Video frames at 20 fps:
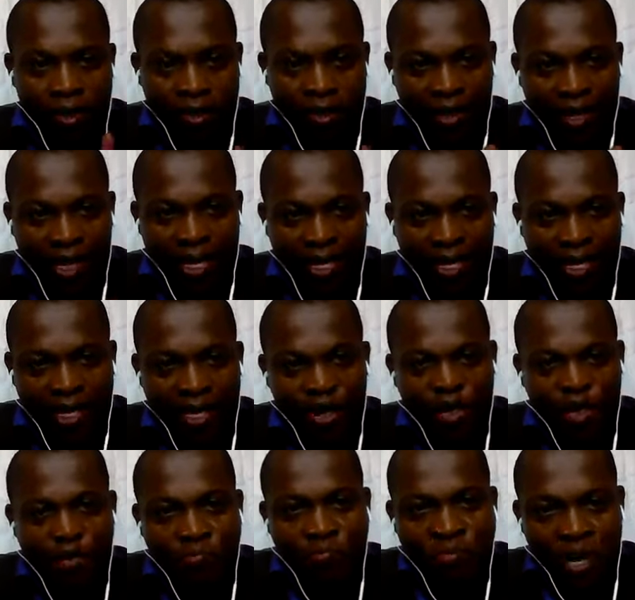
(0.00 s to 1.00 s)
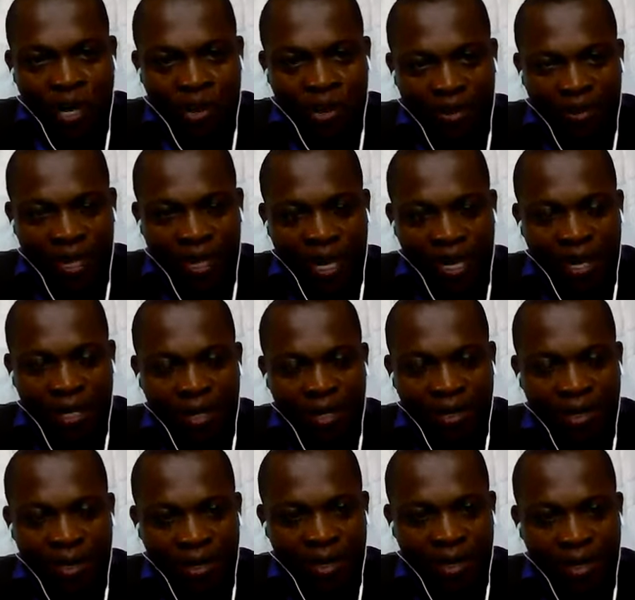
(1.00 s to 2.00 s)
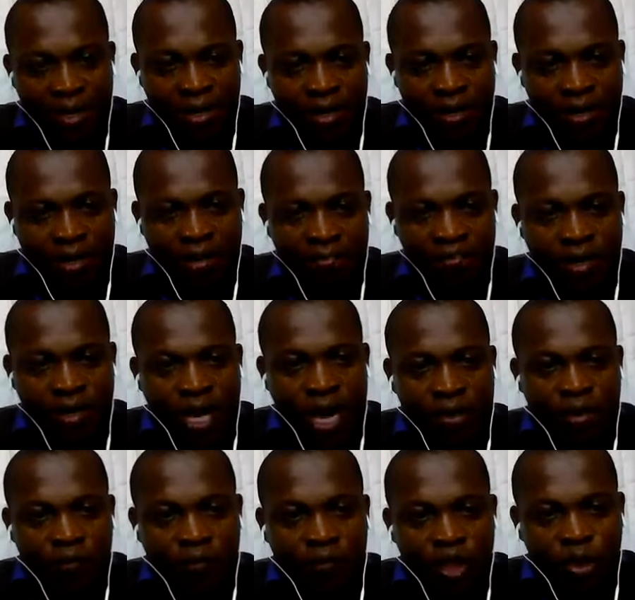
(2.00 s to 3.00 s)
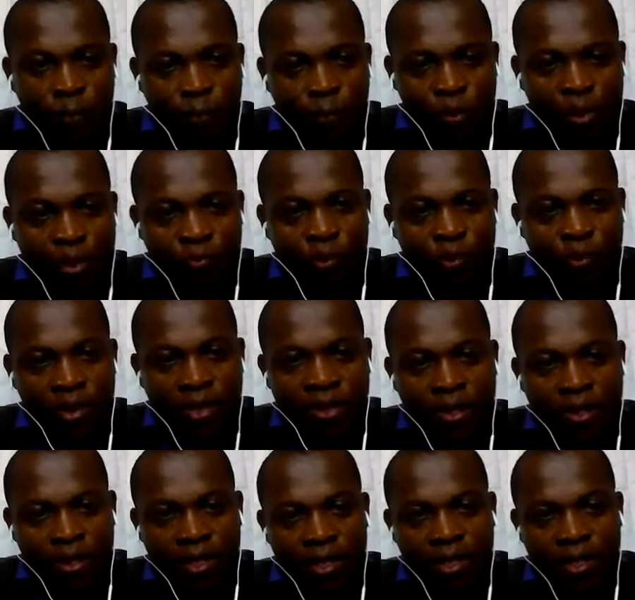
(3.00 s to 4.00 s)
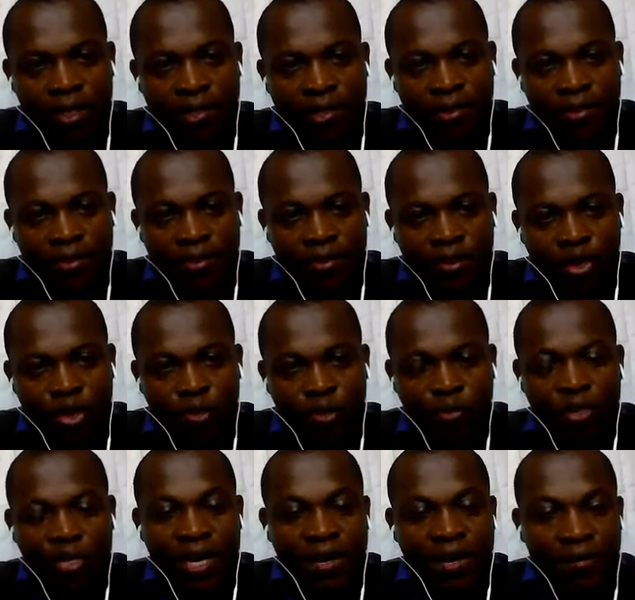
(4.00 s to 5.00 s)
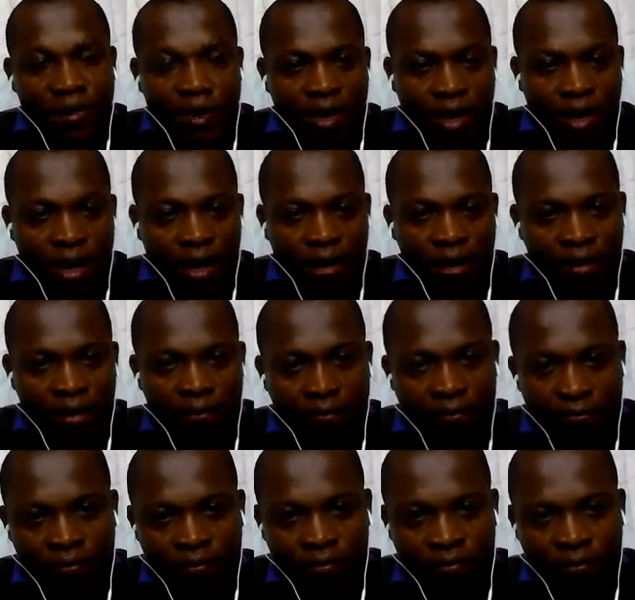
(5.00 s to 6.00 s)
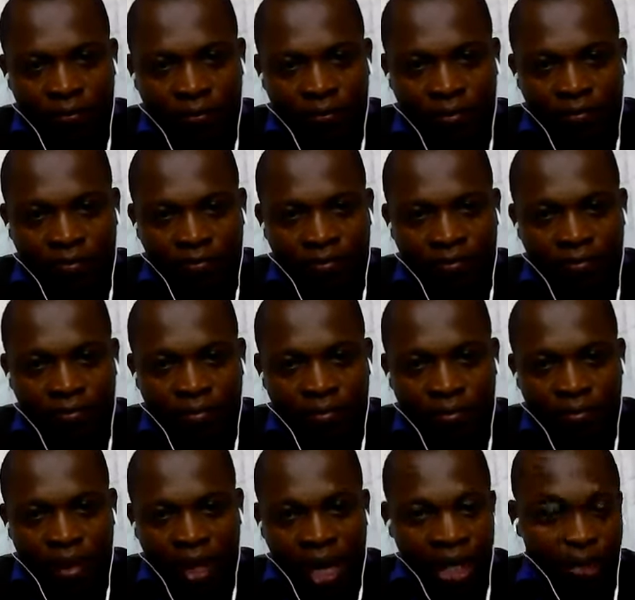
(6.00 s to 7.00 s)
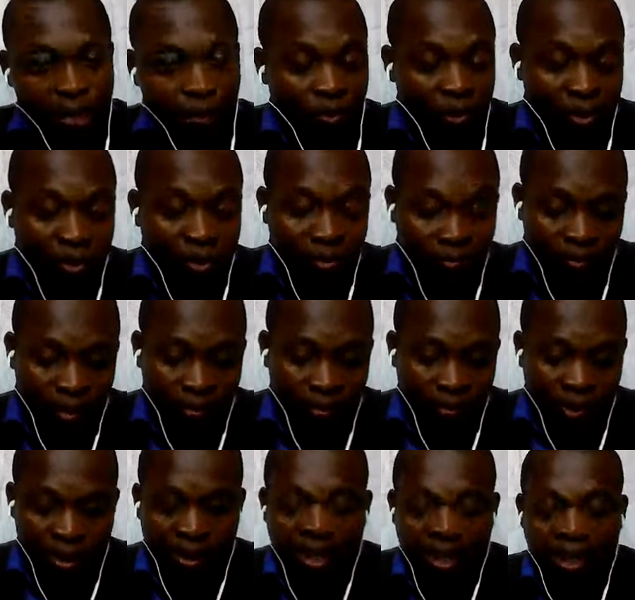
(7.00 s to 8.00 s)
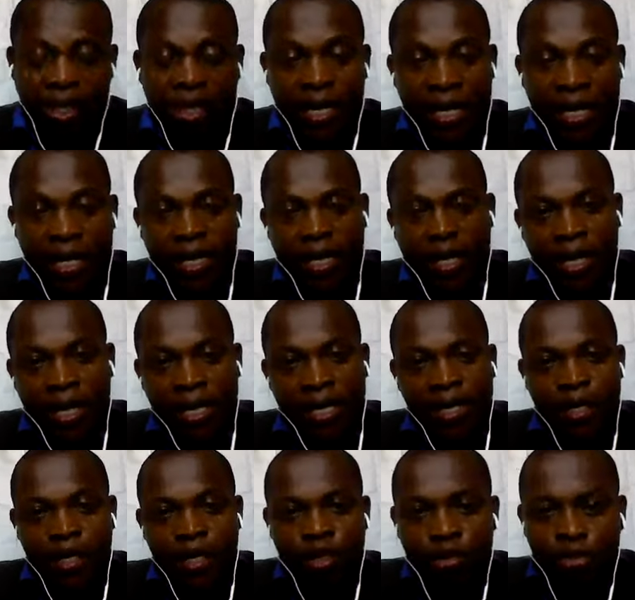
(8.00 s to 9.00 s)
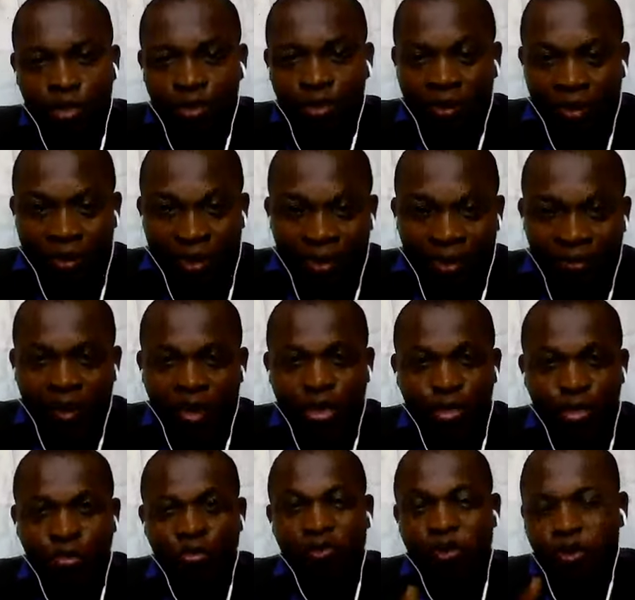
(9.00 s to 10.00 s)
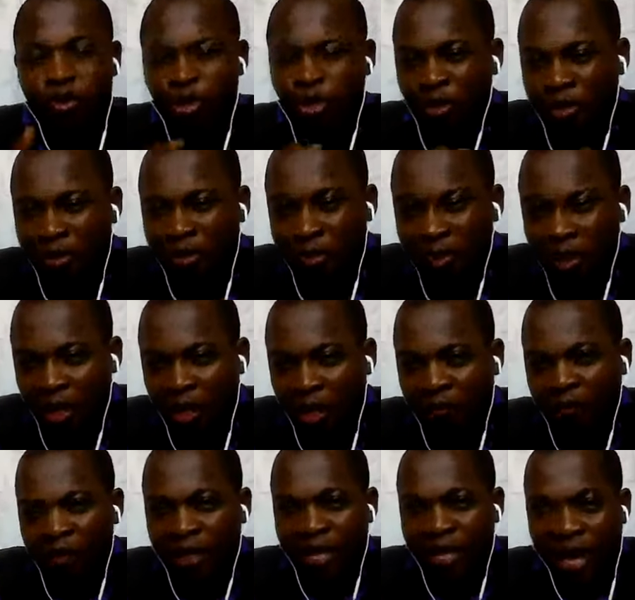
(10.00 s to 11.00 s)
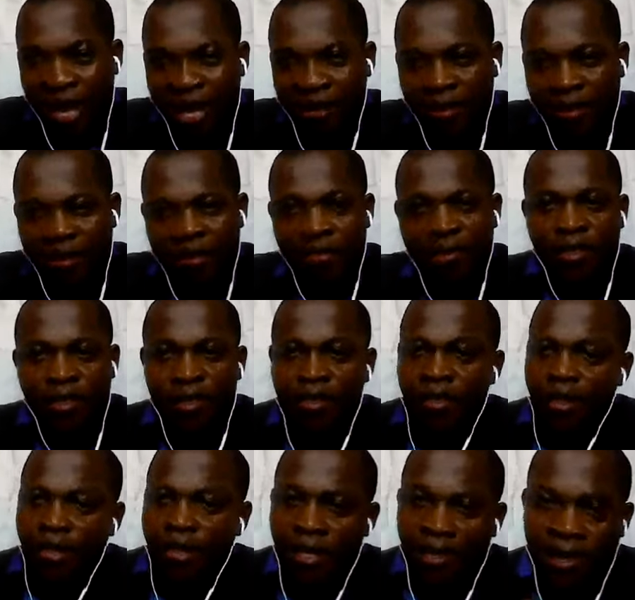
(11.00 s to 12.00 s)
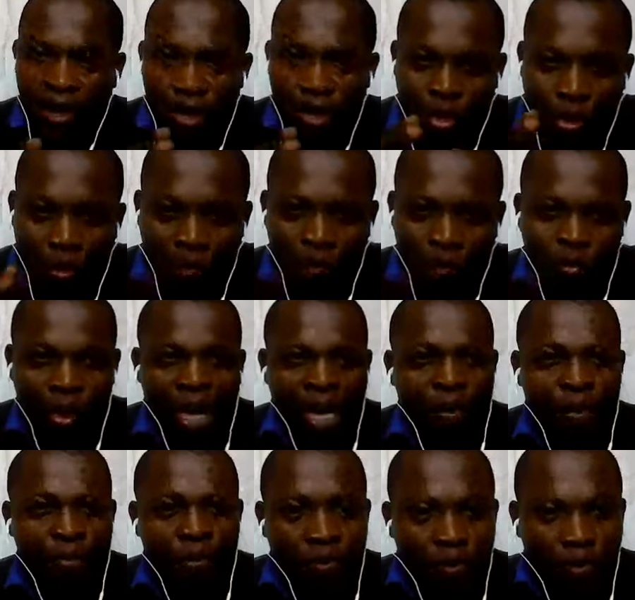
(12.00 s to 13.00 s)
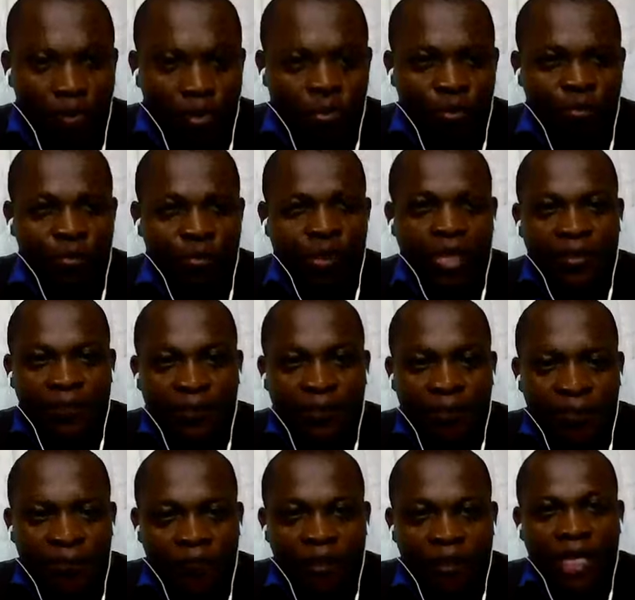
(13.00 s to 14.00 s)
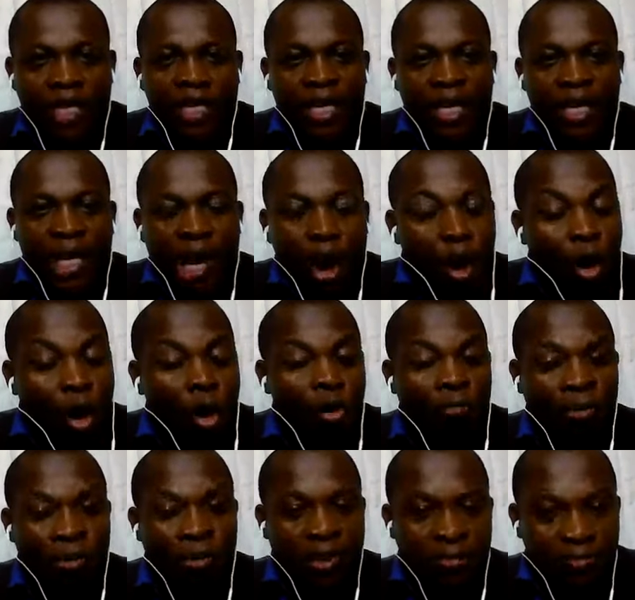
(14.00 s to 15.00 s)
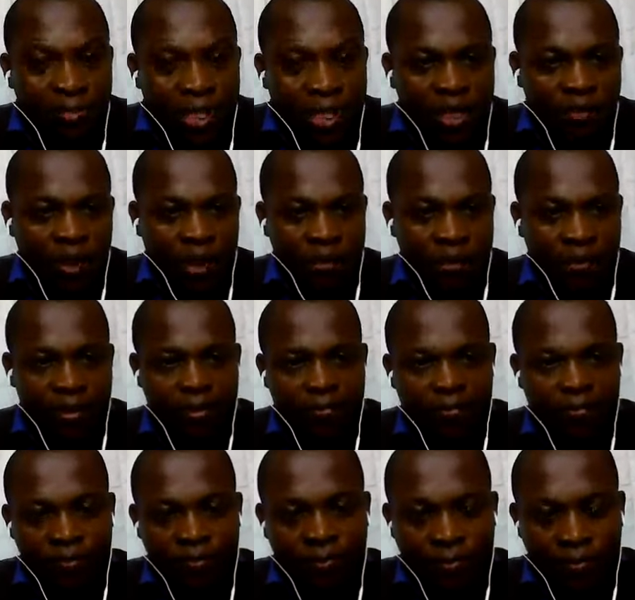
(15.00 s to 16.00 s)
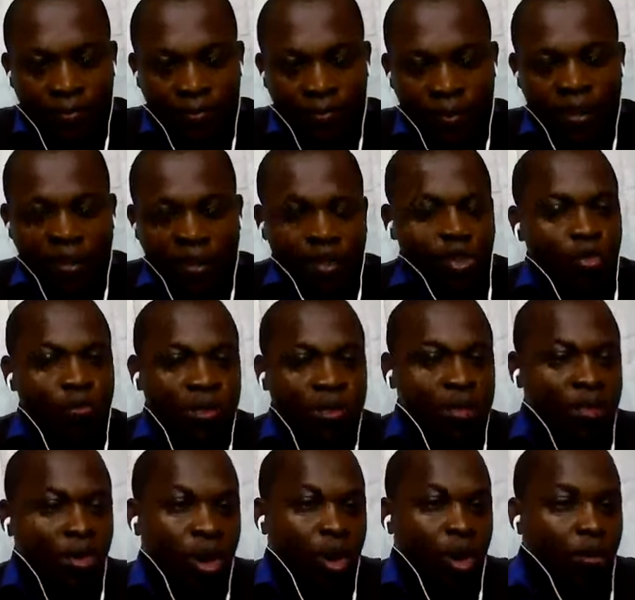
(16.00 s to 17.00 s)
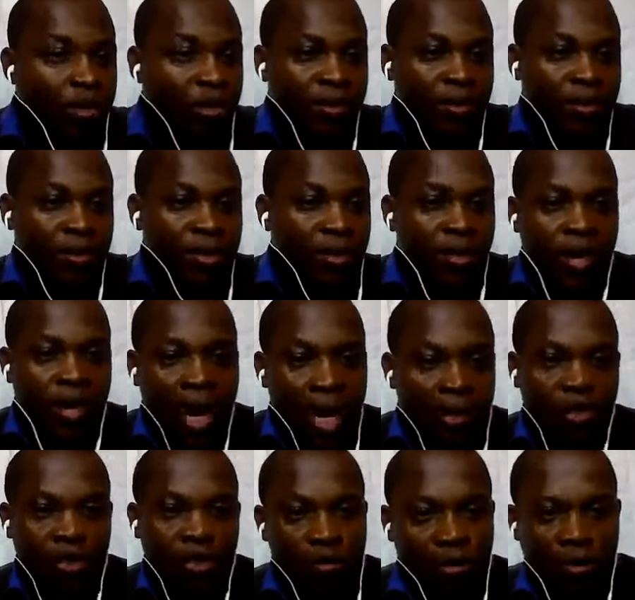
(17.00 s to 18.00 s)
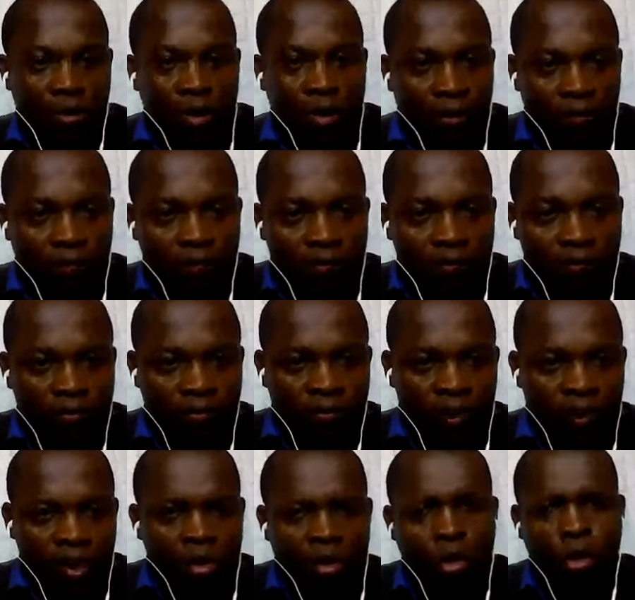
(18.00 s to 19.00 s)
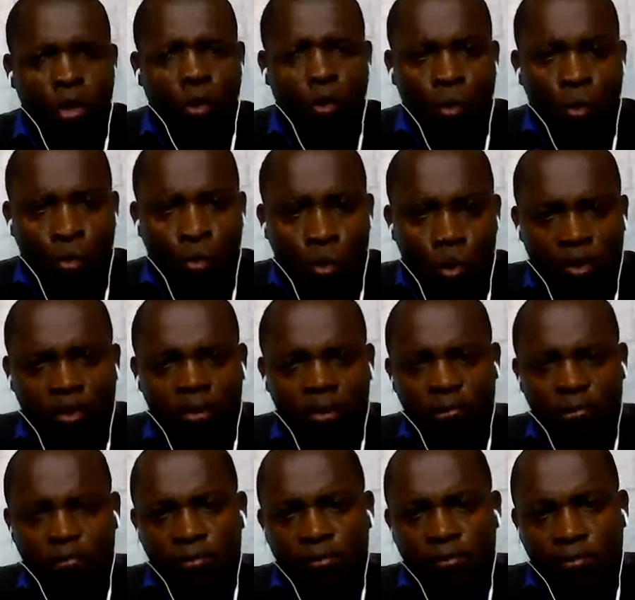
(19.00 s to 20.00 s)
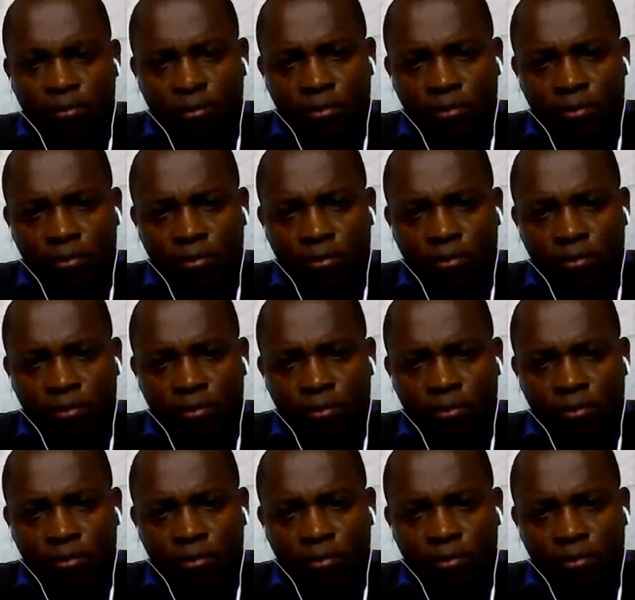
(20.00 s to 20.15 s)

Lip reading: The second key to master the art of responsibility is to be ethical. And as we said earlier, to tell the truth to yourself and others, and then you comply with rules and fulfilling all commitments. You must always ask yourself, what